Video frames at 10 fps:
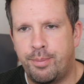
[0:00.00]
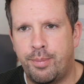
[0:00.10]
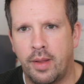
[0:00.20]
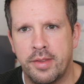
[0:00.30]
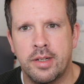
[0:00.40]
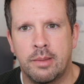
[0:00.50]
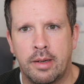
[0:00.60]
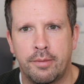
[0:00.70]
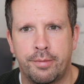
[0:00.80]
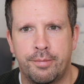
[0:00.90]
By the time
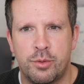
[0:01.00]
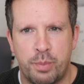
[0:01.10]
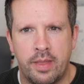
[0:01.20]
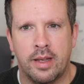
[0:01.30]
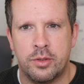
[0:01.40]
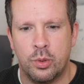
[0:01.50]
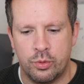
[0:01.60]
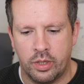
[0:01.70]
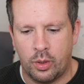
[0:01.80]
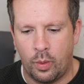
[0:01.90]
I've spent that
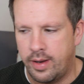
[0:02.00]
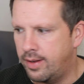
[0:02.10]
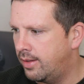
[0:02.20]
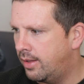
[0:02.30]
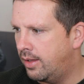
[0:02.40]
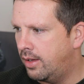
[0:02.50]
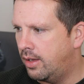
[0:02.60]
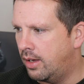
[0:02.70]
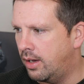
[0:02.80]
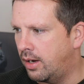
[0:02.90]
200 quid,
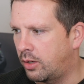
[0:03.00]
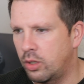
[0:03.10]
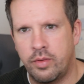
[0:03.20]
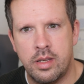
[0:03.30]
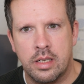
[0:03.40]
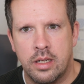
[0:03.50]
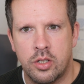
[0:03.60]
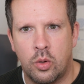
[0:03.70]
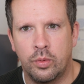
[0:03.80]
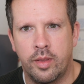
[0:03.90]
I could have easily
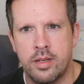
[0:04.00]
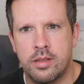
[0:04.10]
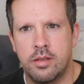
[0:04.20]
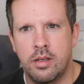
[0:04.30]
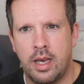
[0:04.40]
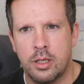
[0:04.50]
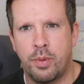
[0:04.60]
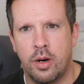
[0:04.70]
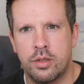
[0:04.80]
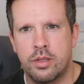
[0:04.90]
sold this
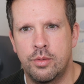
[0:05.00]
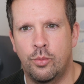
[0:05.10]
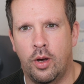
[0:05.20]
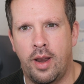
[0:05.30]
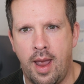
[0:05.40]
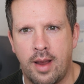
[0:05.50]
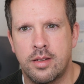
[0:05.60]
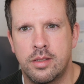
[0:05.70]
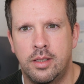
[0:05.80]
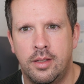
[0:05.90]
Xbox One
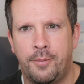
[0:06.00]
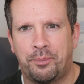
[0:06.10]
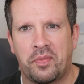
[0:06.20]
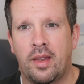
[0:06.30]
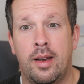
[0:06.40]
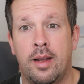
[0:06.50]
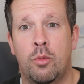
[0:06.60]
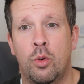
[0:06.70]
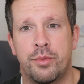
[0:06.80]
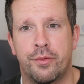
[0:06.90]
X, and now we're up to